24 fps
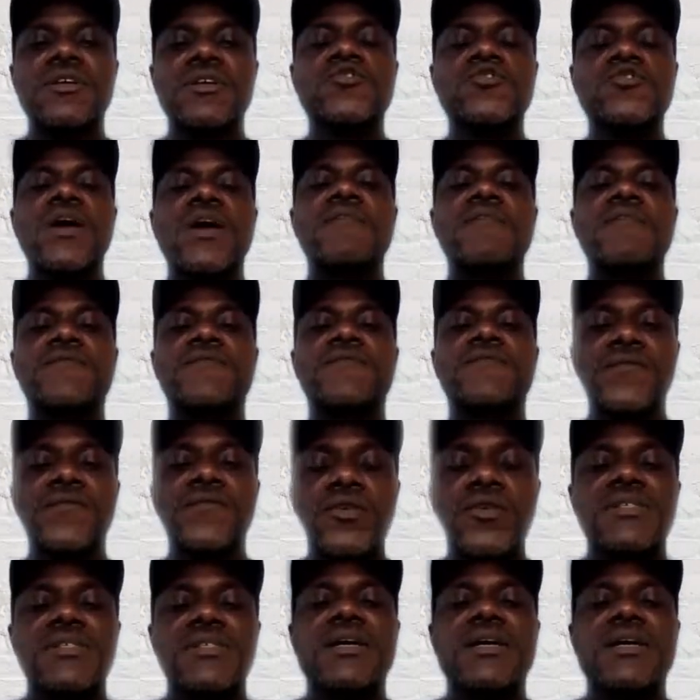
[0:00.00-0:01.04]
to
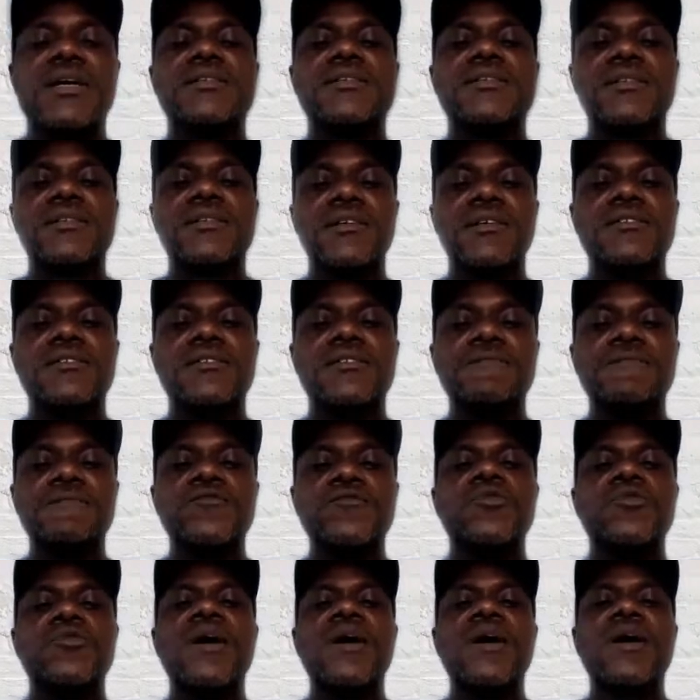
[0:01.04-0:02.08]
enforce their dictates,
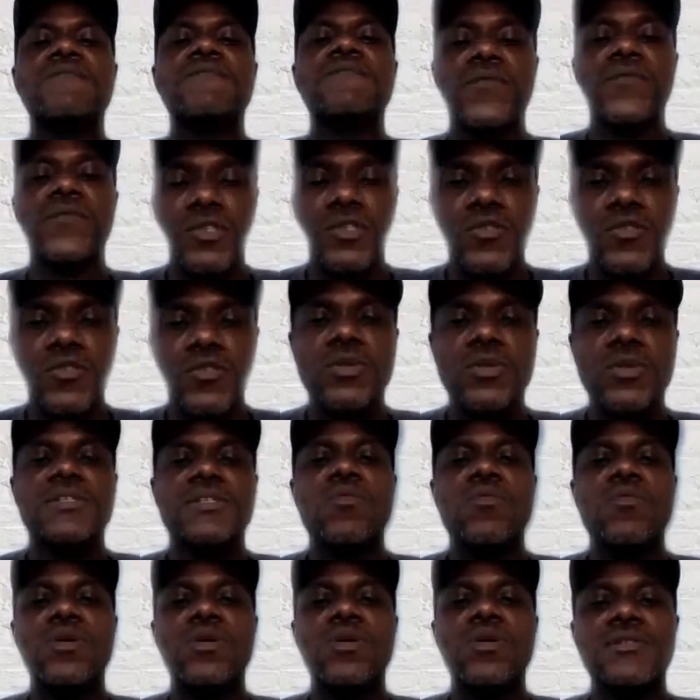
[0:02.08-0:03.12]
to enforce what
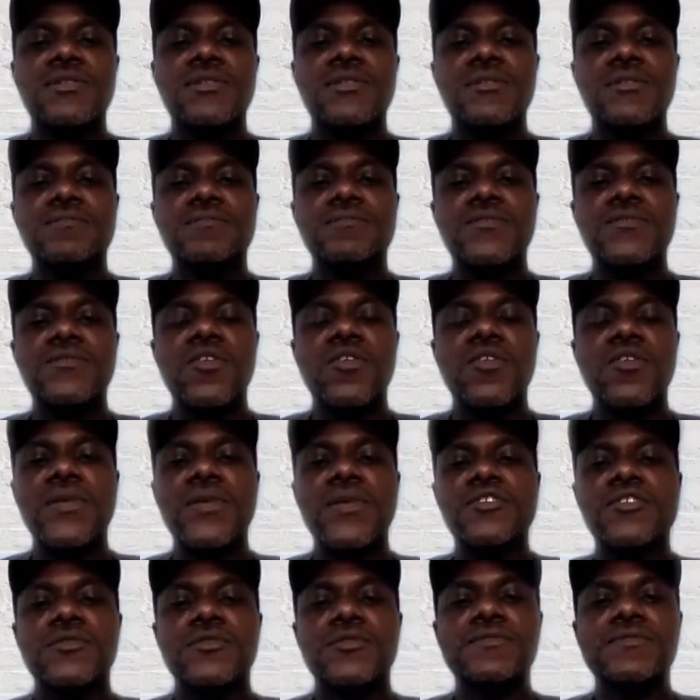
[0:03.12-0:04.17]
they want over
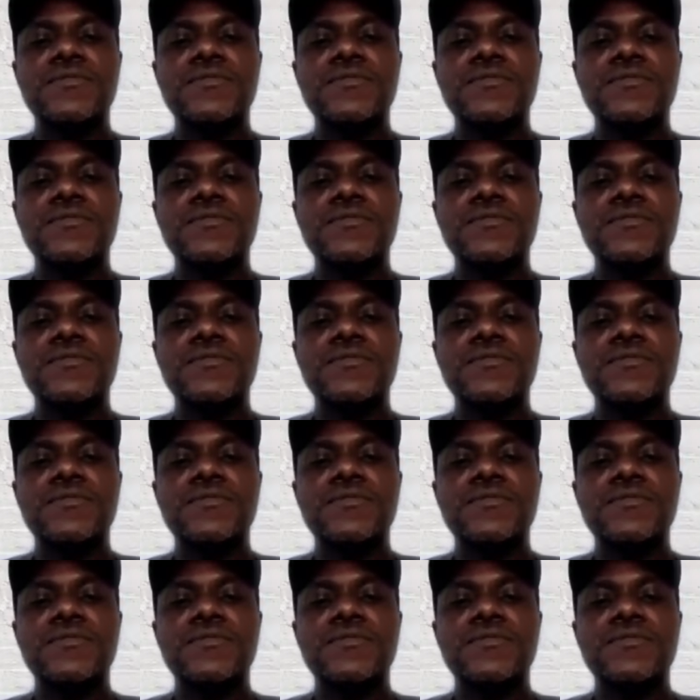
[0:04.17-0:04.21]
you.